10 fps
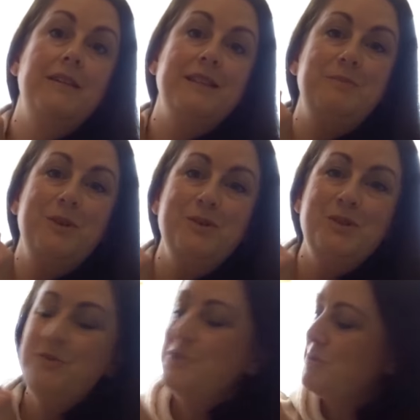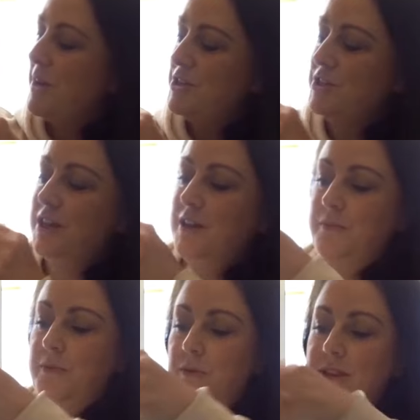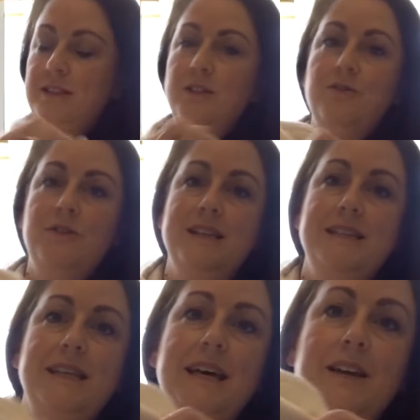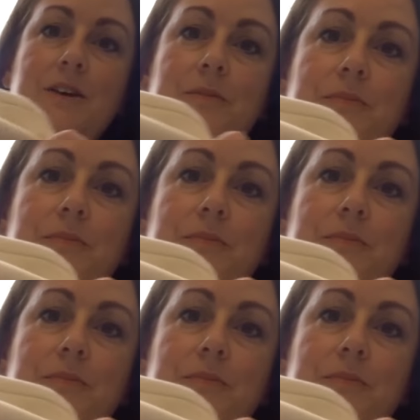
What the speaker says: This beautiful sweatshirt with this lovely design on.